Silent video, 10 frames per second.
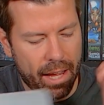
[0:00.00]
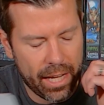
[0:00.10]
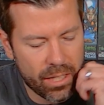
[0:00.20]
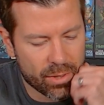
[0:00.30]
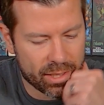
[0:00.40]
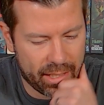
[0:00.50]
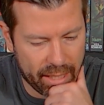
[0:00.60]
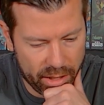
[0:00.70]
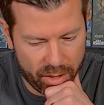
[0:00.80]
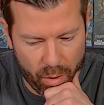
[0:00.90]

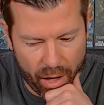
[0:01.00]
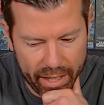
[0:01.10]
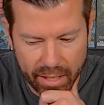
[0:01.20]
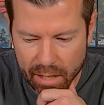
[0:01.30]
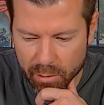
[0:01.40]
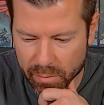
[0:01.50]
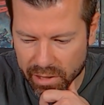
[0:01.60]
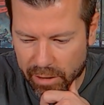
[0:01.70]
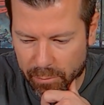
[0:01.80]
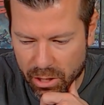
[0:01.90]
Interesting. So I guess that would
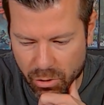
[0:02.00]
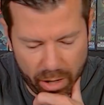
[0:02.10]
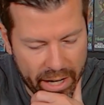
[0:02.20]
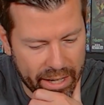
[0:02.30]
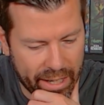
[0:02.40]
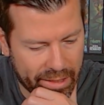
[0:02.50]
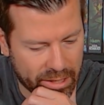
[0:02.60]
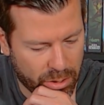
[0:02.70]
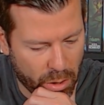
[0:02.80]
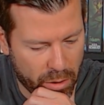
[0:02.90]
leave me trading at the
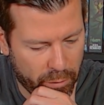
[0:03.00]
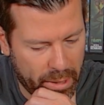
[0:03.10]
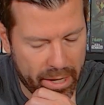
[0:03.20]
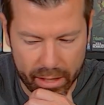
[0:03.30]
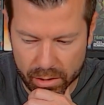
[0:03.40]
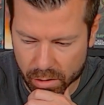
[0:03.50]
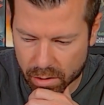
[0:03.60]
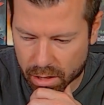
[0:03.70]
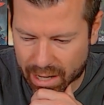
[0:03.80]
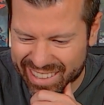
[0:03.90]
start of my next
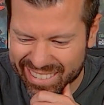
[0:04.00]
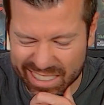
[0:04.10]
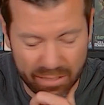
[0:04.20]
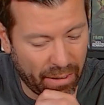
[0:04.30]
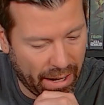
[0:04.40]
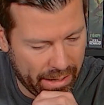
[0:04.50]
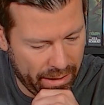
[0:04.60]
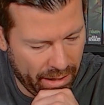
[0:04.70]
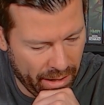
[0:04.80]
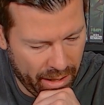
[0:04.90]
turn. I think that's fine.